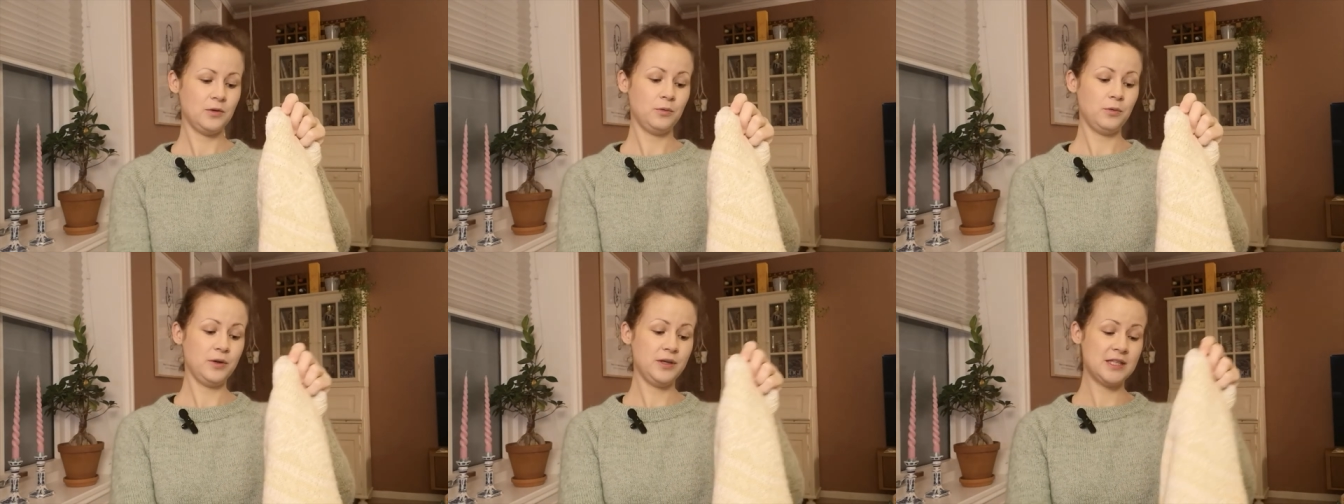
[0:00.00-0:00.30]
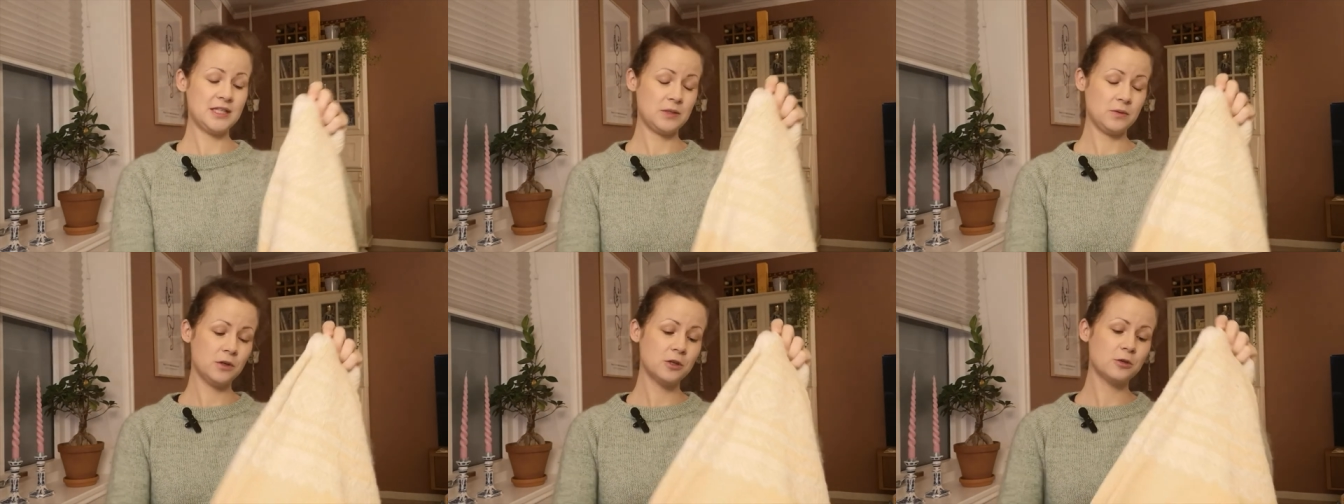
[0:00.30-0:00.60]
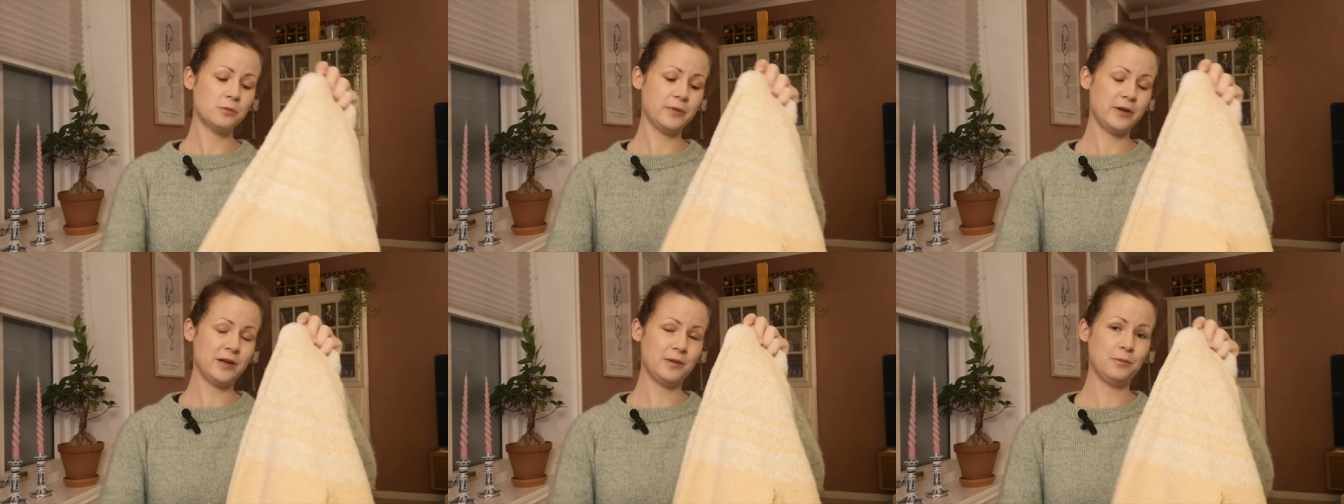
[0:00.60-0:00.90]
well, it's
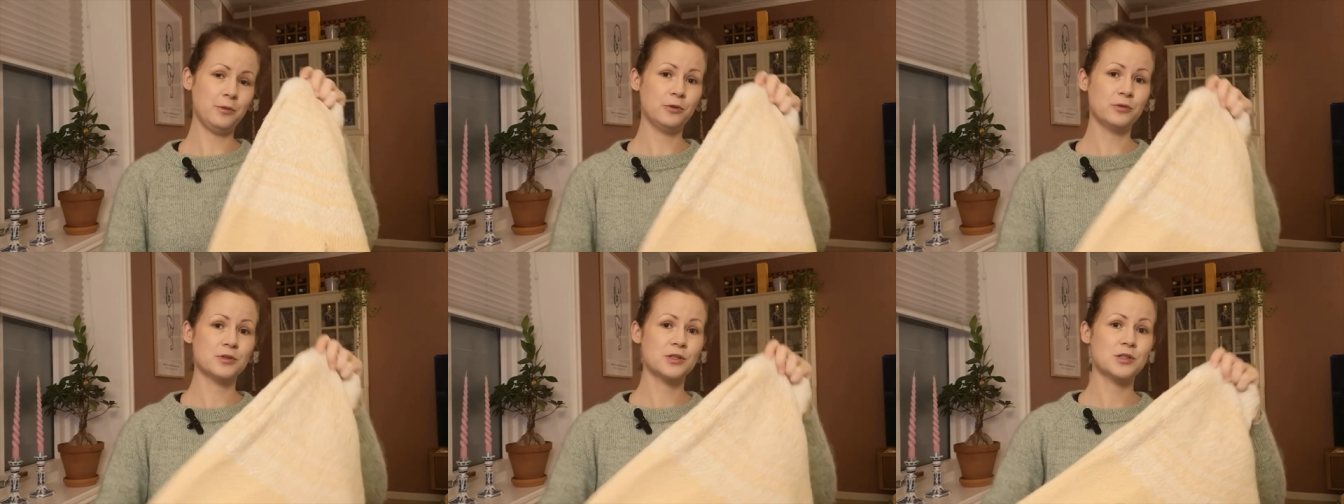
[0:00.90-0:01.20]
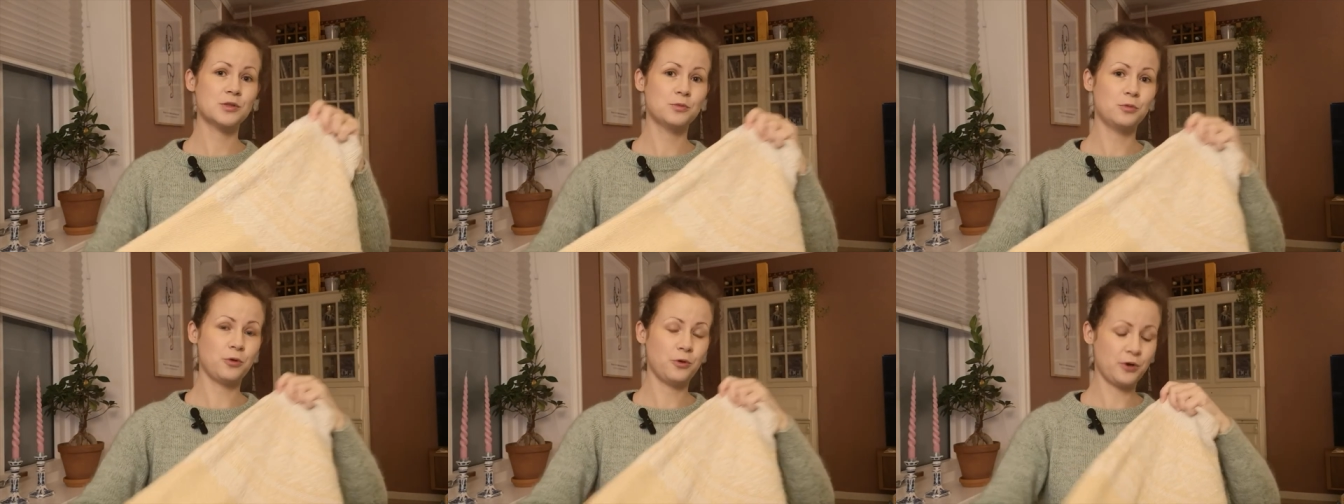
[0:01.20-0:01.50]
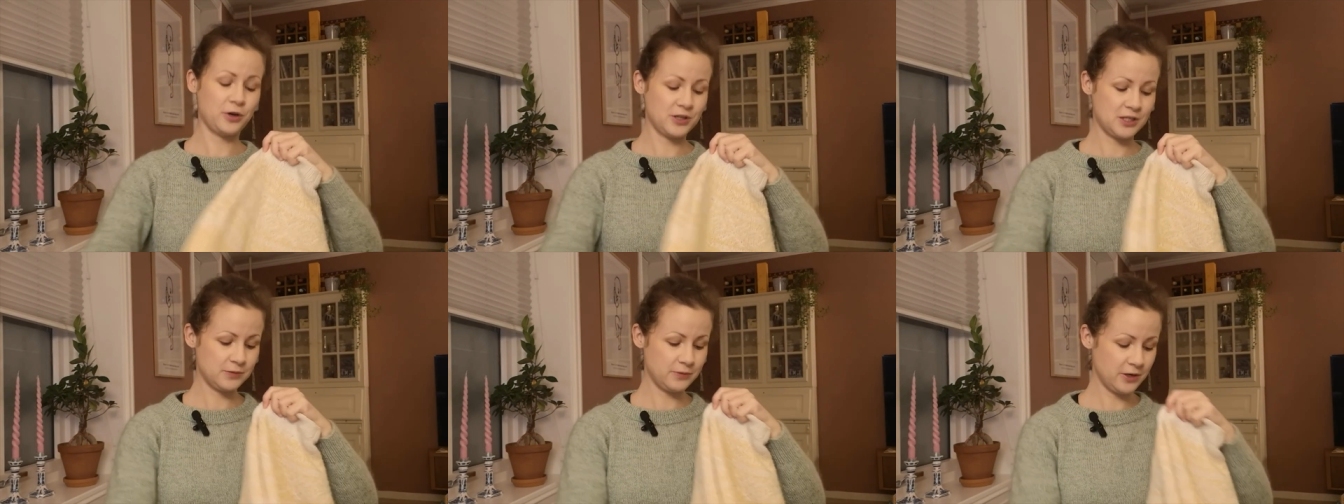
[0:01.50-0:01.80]
one of my most
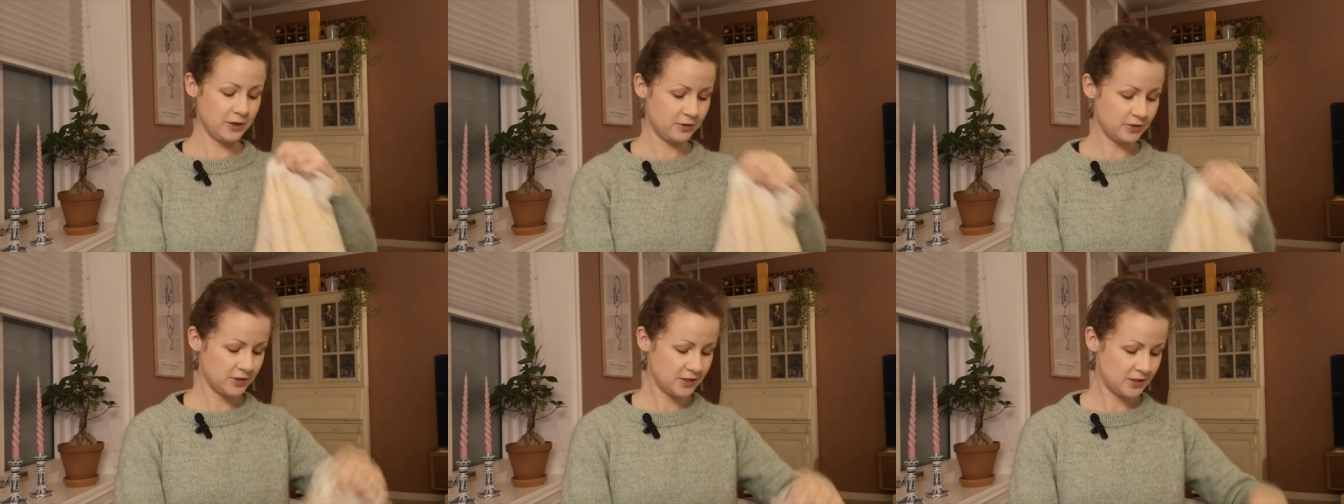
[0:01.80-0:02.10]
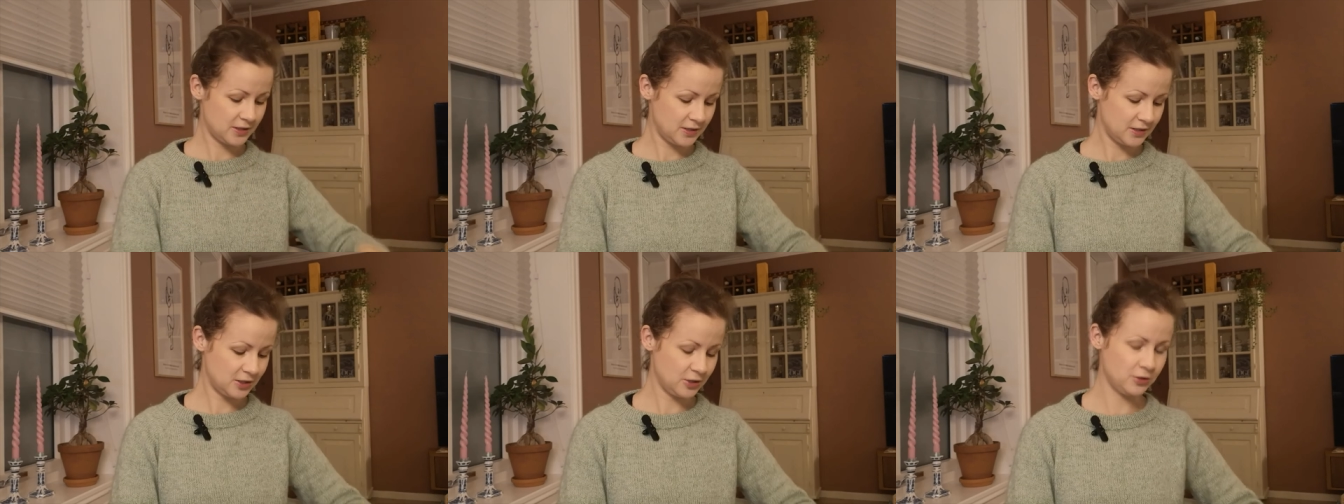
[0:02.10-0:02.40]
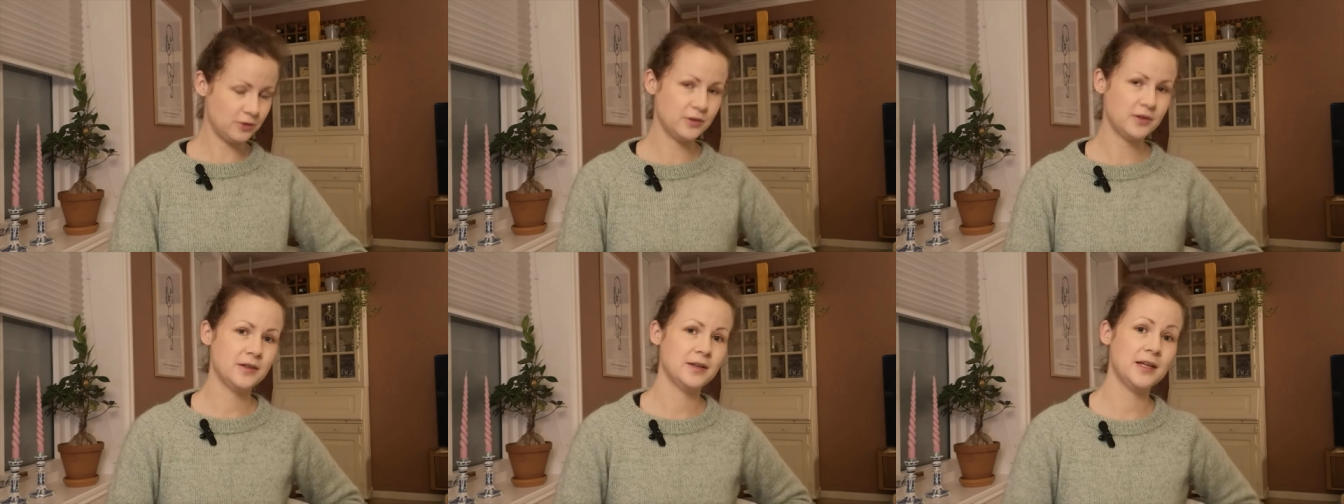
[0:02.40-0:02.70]
worn sweaters,
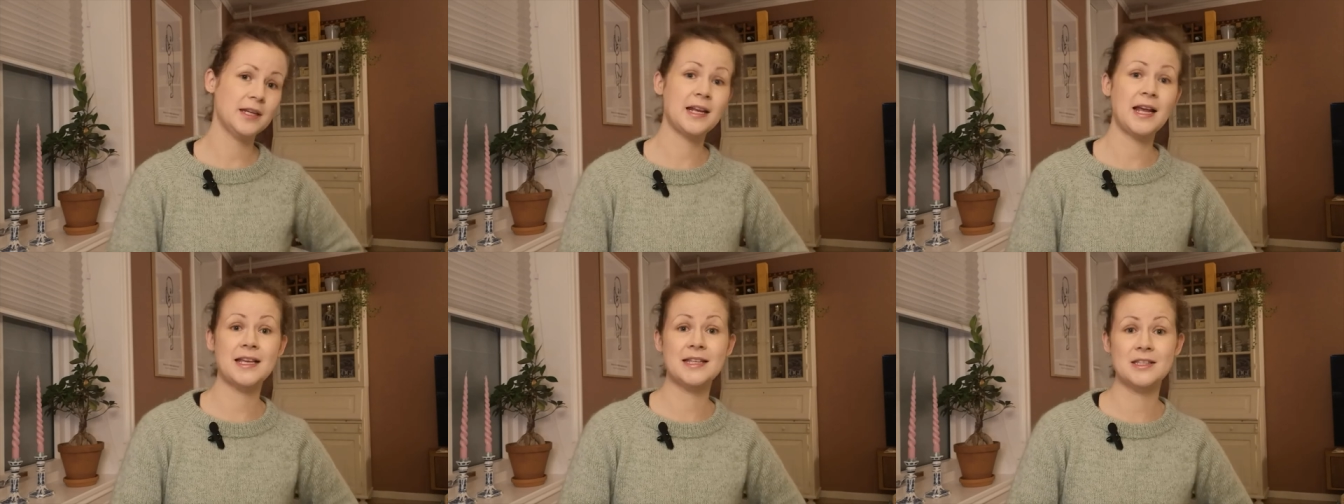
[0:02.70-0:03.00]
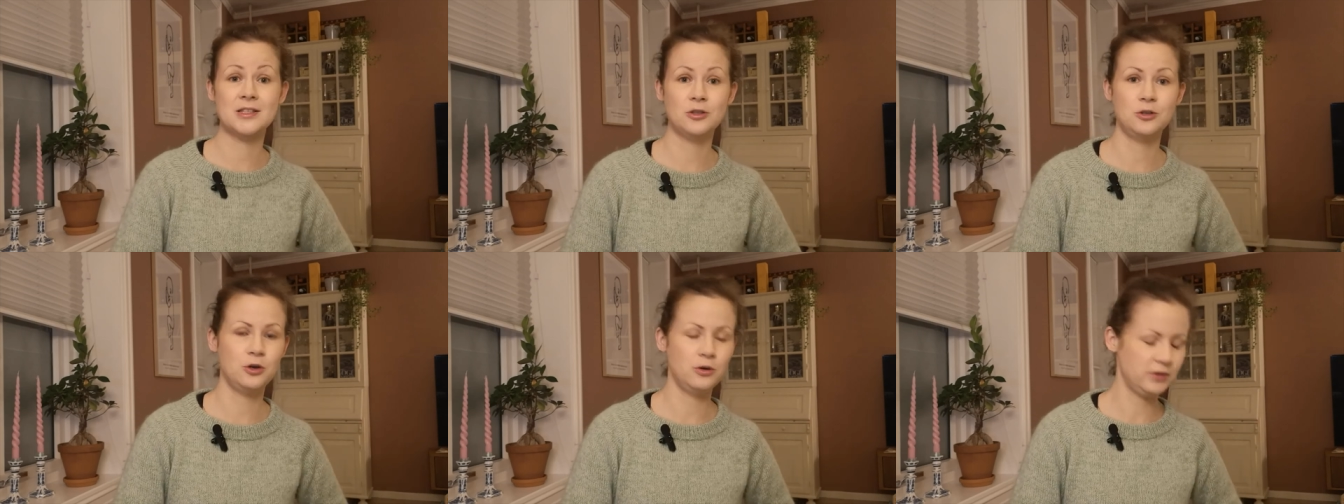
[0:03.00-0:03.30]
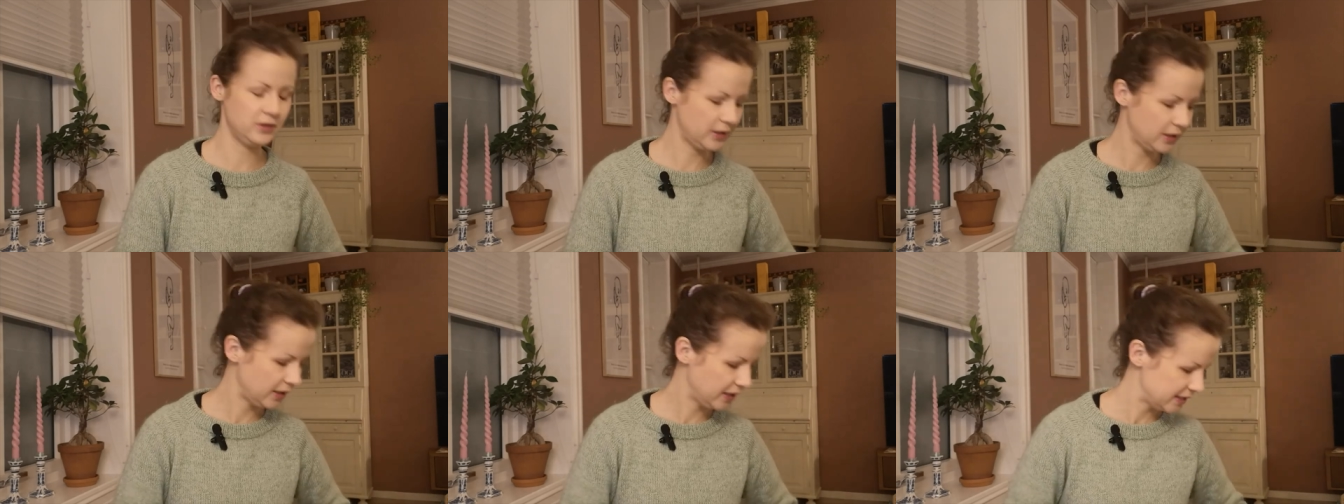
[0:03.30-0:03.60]
so it has to go on the